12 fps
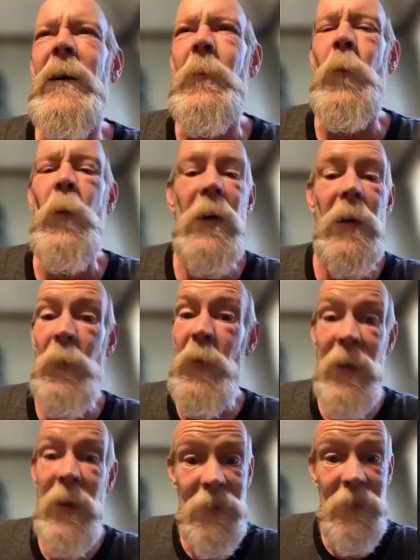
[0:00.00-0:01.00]
weird
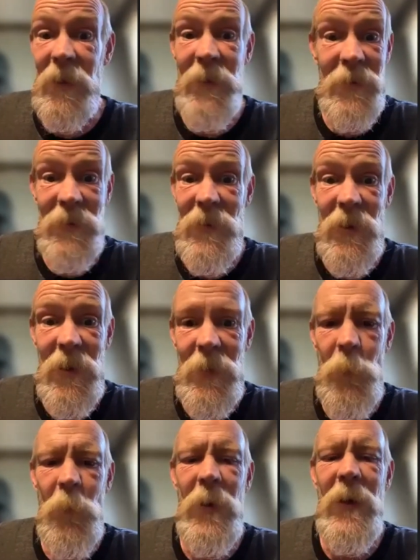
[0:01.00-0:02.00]
appendicitis
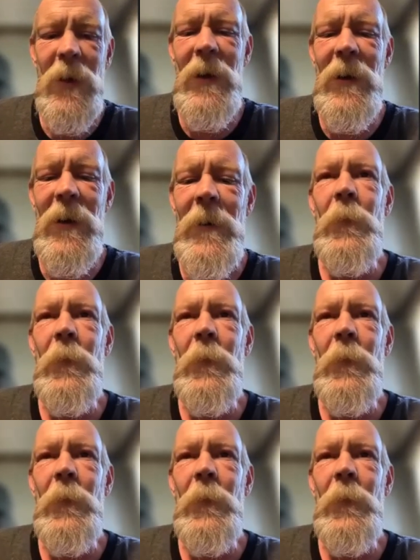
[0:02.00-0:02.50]
thing where